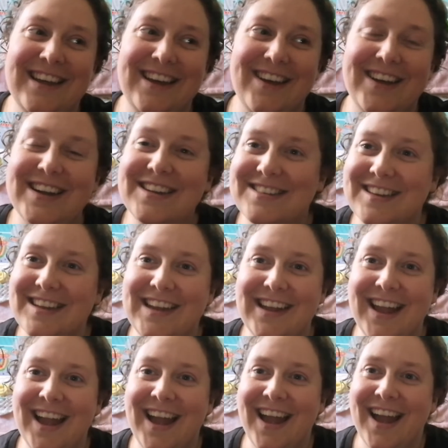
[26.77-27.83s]

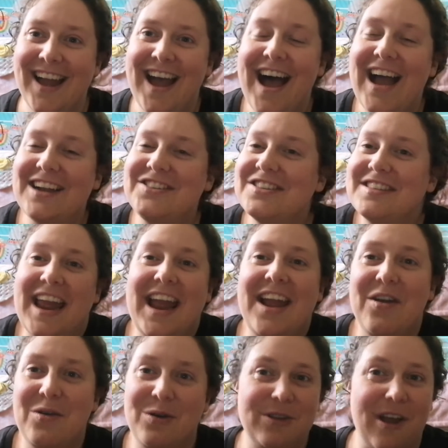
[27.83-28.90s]
honestly, I just
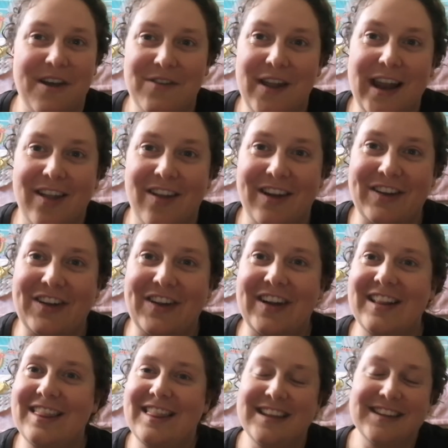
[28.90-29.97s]
can't hold off any
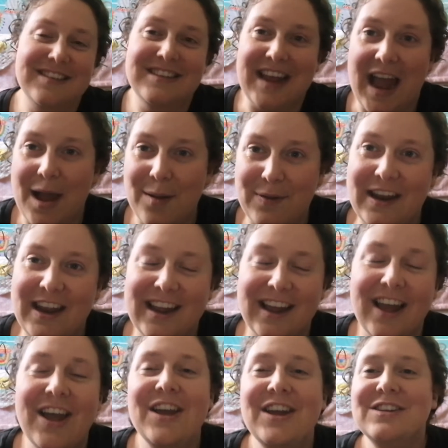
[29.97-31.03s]
longer. This is
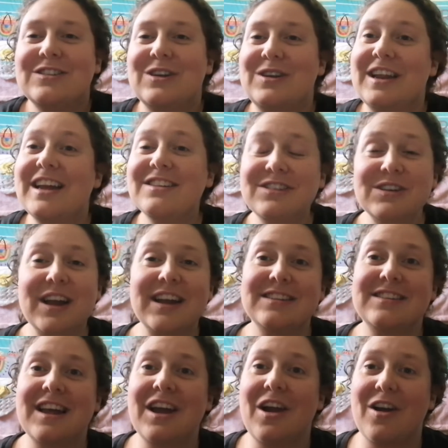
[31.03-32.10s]
happening. So in case you
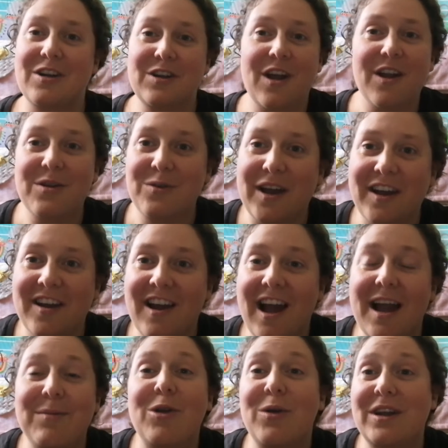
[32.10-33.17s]
guys are not aware,
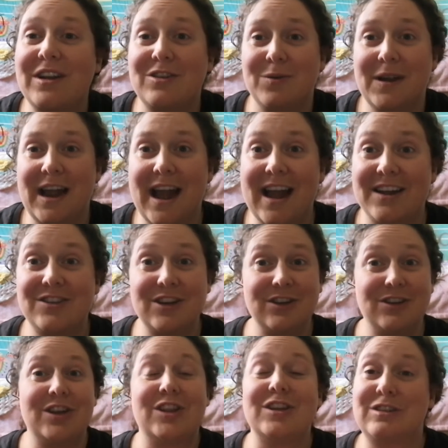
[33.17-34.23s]
I'm going to react
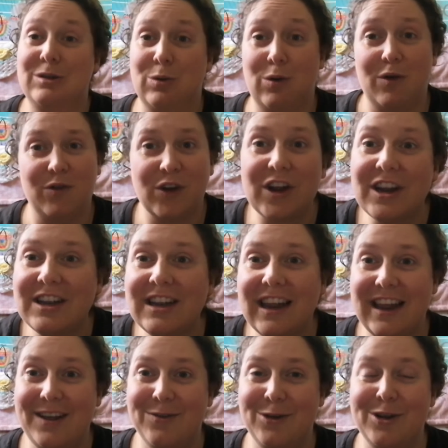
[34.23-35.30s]
to the School for Good and
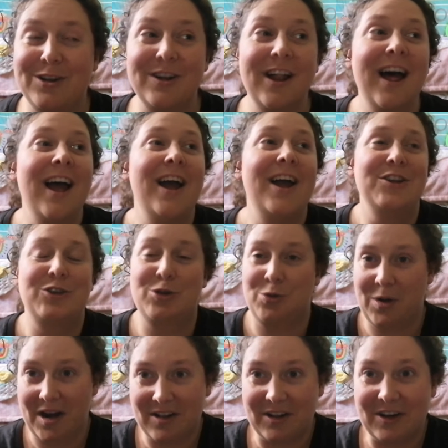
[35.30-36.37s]
Evil
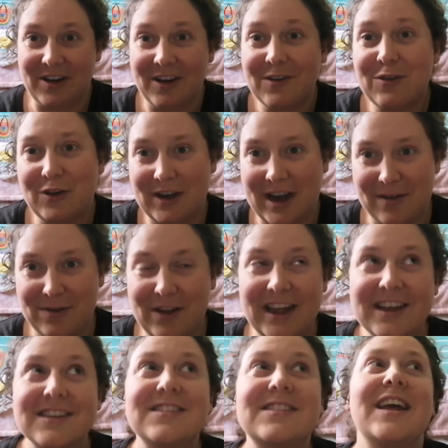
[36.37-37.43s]
trailer for
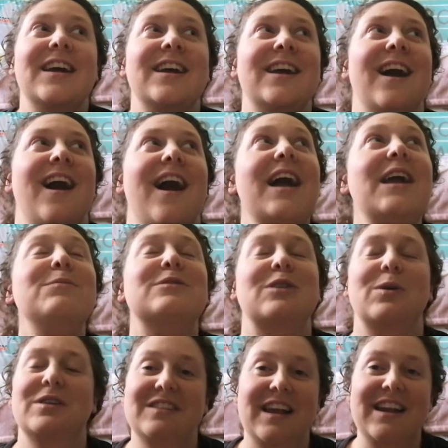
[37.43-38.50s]
Netflix. I am
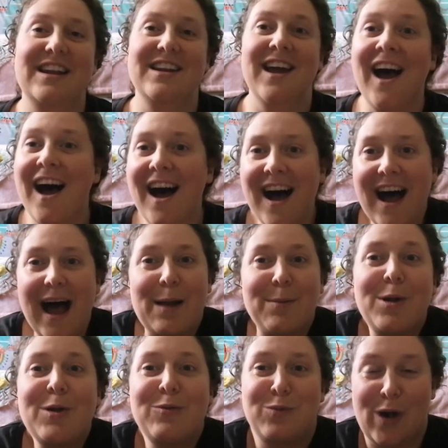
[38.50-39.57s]
so excited. I'm
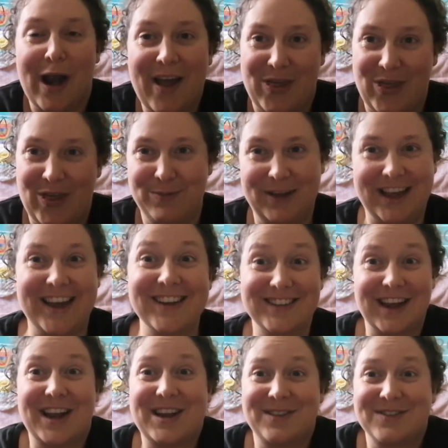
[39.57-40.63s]
out of breath
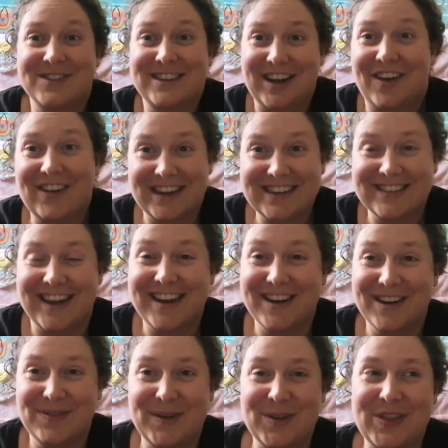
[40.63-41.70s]
because I'm so
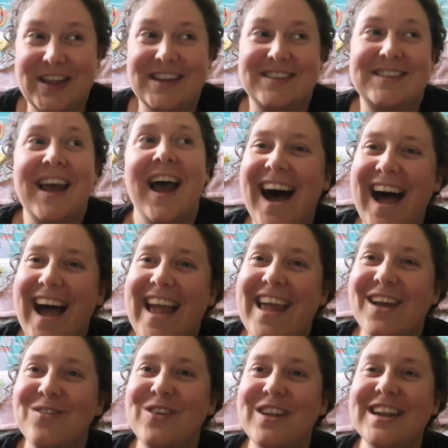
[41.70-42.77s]
excited about this. I
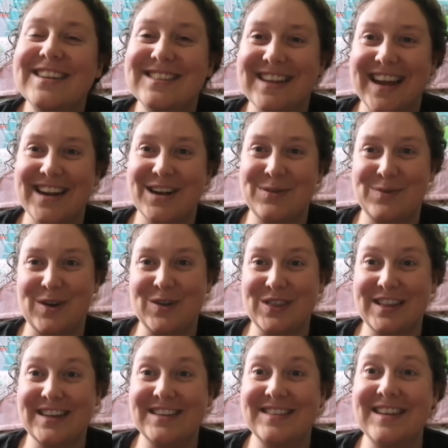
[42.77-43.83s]
have been excited
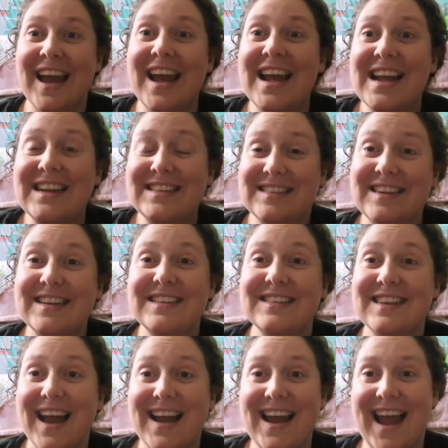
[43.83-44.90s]
about this
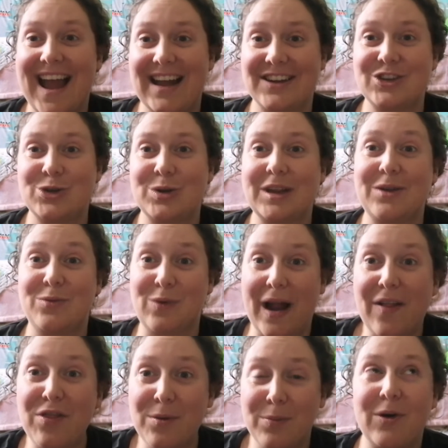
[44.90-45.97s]
since I actually
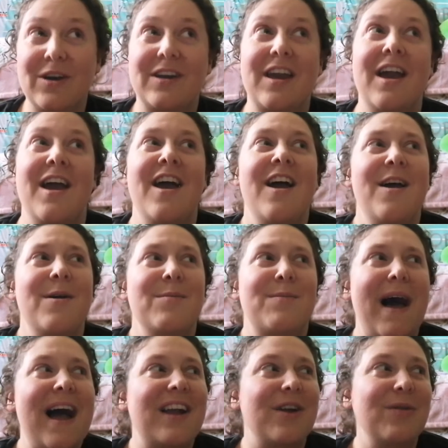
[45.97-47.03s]
read the book
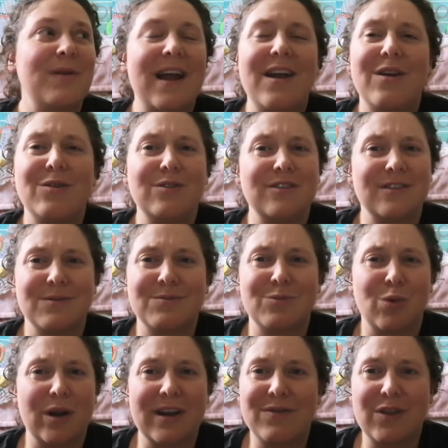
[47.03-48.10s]
back around
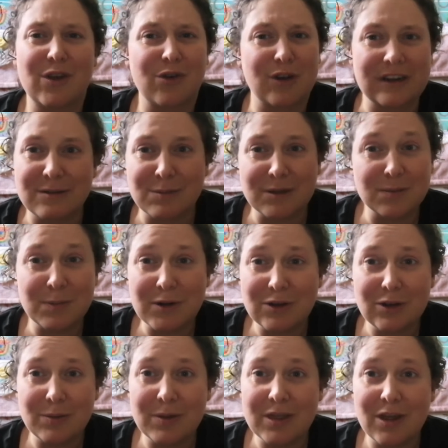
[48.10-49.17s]
one of the Christmas
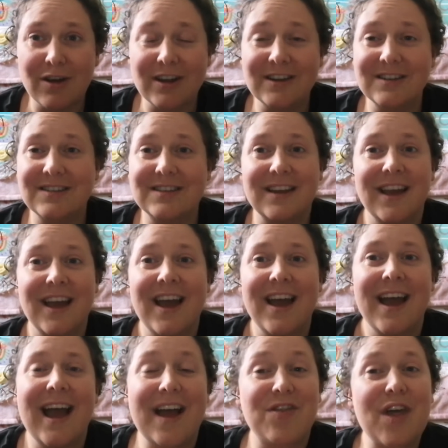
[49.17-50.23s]
booktubeathons.
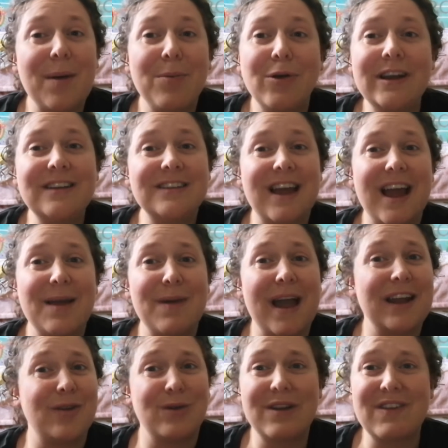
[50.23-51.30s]
At that point in time,
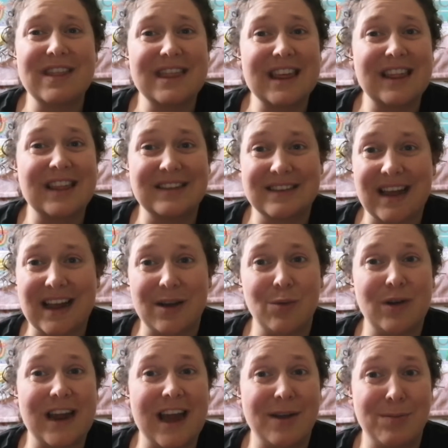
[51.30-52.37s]
I don't even think the second
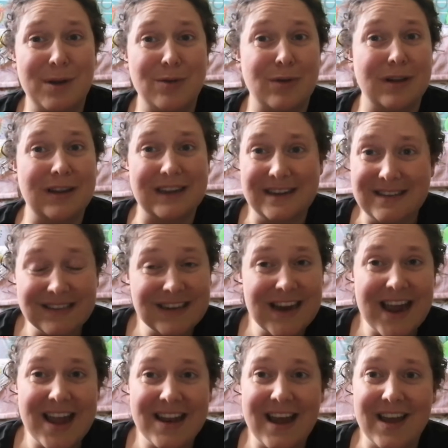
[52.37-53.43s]
one had been released
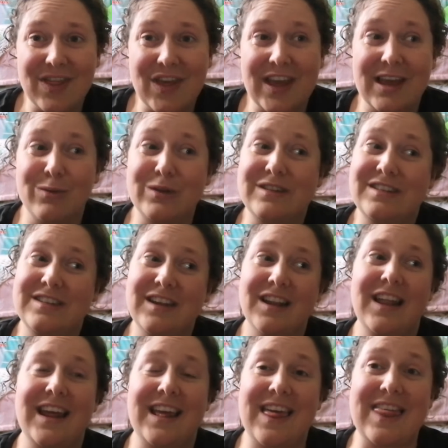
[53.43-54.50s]
yet. I think it was still
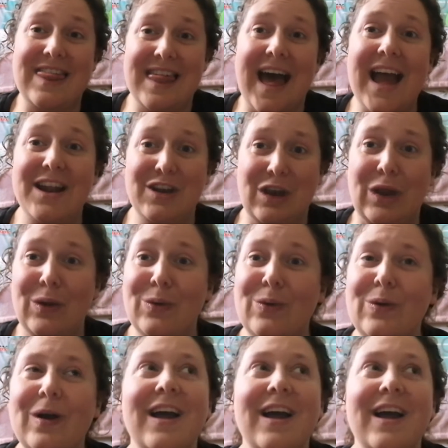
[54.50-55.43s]
like that new.